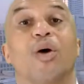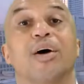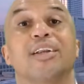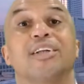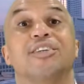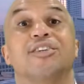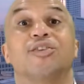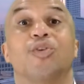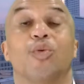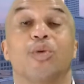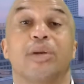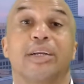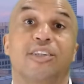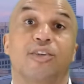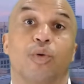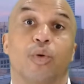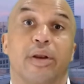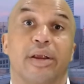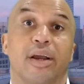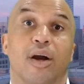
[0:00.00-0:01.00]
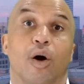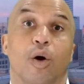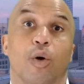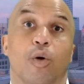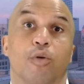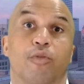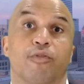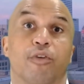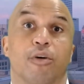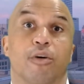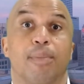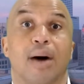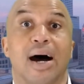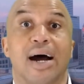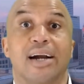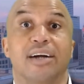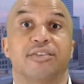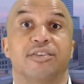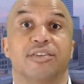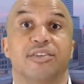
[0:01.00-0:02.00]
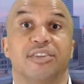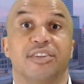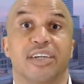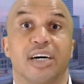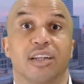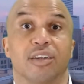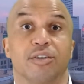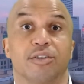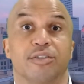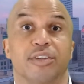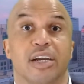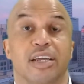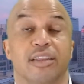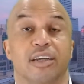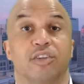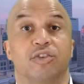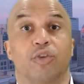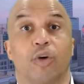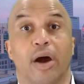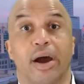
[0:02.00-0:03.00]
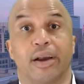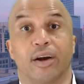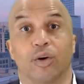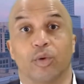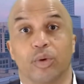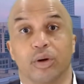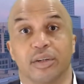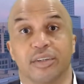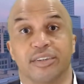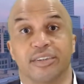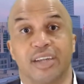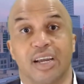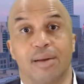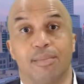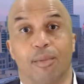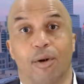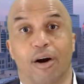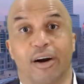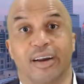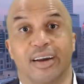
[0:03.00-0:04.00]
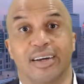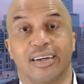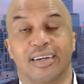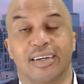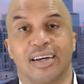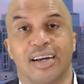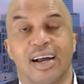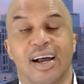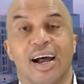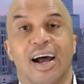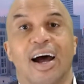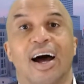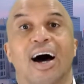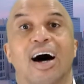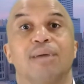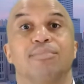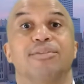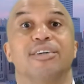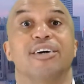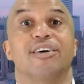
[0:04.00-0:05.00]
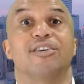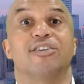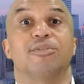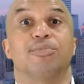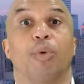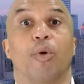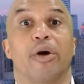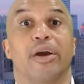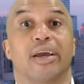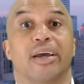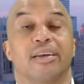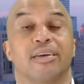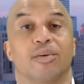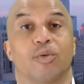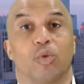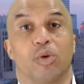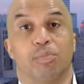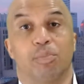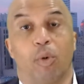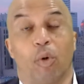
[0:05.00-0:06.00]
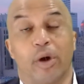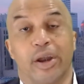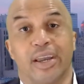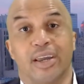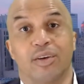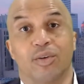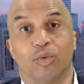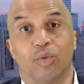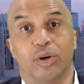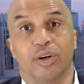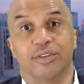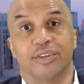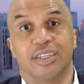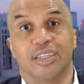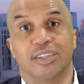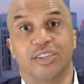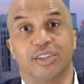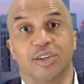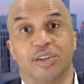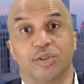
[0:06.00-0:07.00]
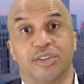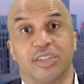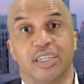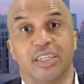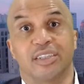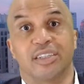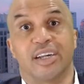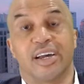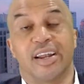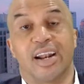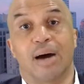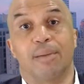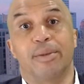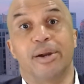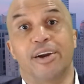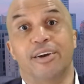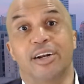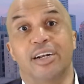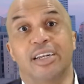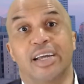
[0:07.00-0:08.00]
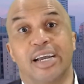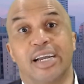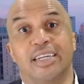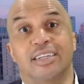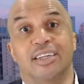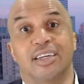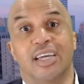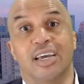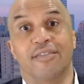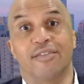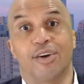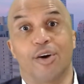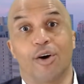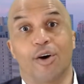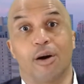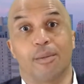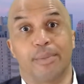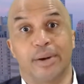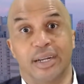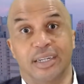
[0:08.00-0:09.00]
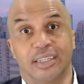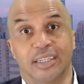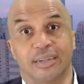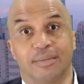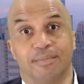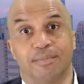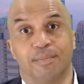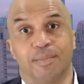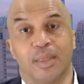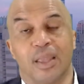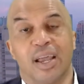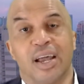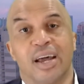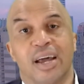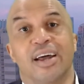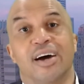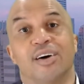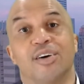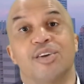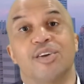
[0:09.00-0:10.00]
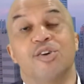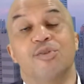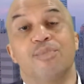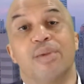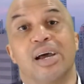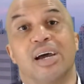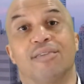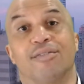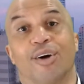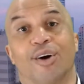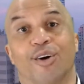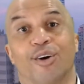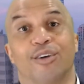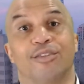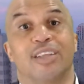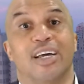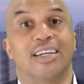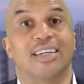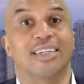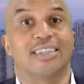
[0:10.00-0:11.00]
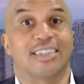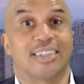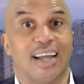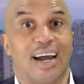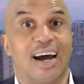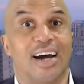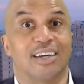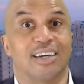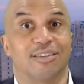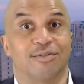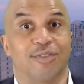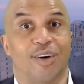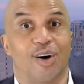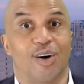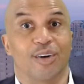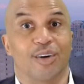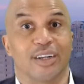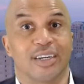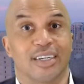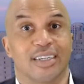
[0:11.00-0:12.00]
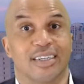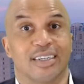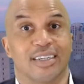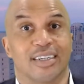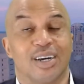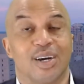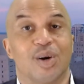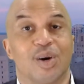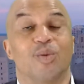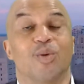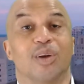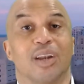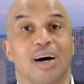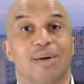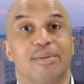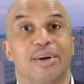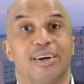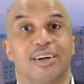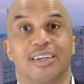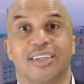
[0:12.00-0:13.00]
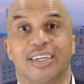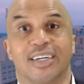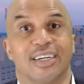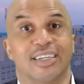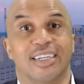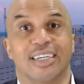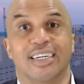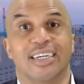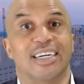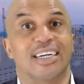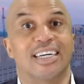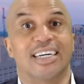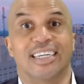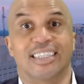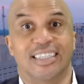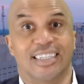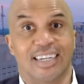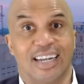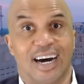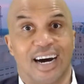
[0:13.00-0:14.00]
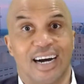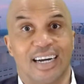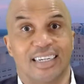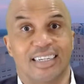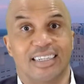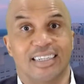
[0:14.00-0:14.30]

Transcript: does 2020 hold for buyers and sellers in the Triangle real estate market? I'm Terrence Boykin with Boykin Realty Associates, and I'm here today to give you our opinion. Now, you may have heard that the sky is falling. Well, I'm here to tell you it's not.